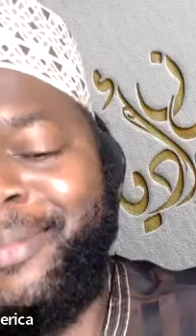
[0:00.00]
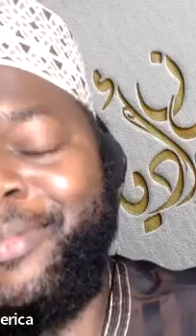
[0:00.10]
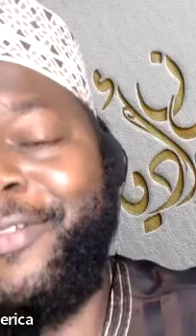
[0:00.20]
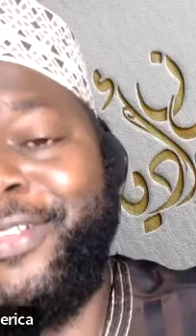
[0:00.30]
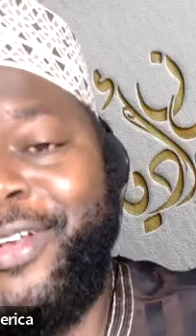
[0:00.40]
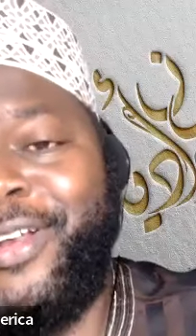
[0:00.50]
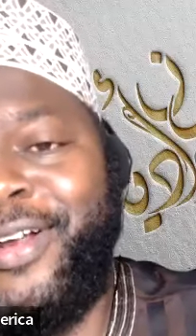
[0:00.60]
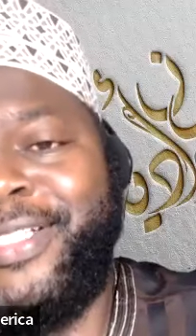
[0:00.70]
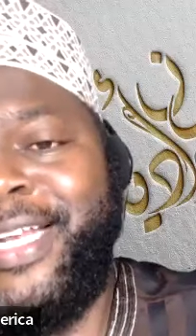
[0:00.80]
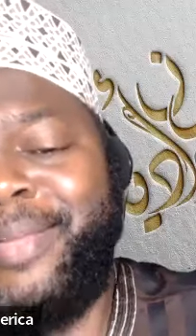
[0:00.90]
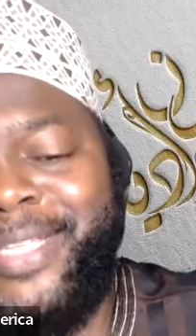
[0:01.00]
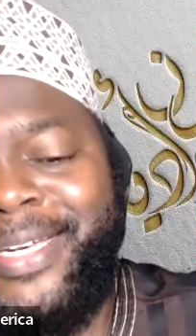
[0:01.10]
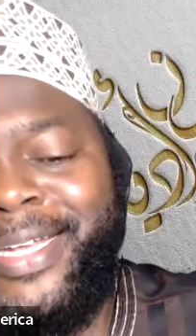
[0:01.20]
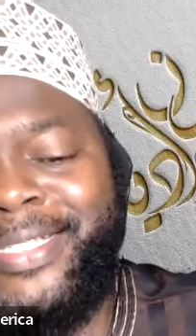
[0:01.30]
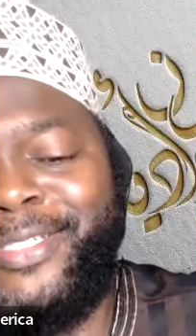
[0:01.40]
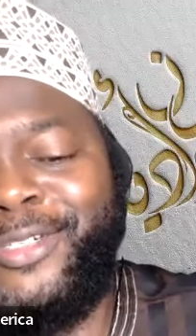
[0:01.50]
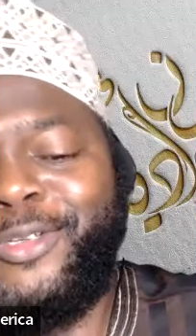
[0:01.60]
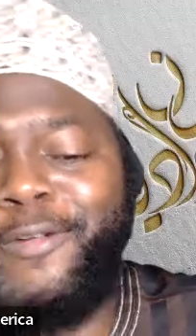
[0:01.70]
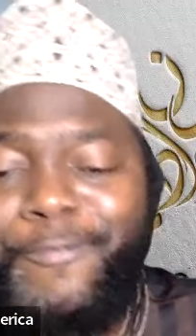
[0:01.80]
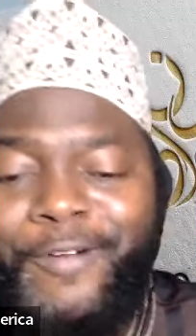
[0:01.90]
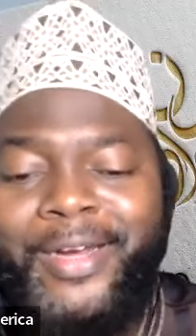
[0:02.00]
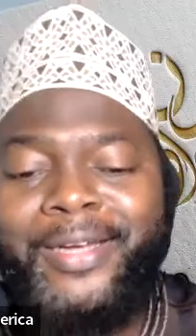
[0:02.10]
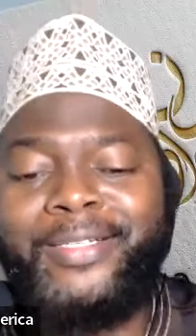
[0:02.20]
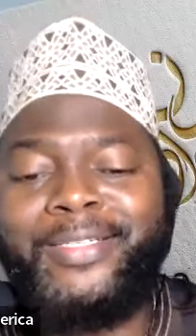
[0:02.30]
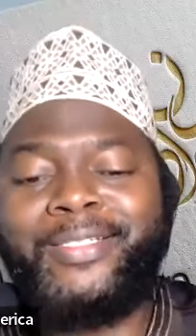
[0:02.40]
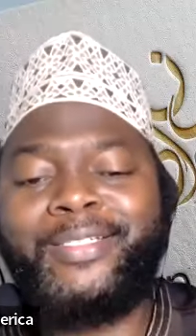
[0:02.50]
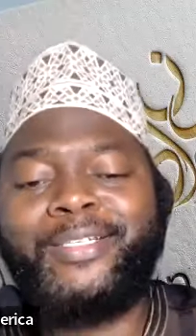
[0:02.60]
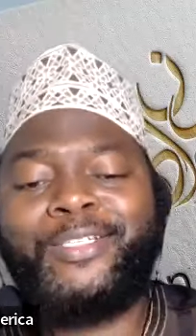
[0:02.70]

Prophet sallallahu alayhi wa sallam said that, you know, your friends,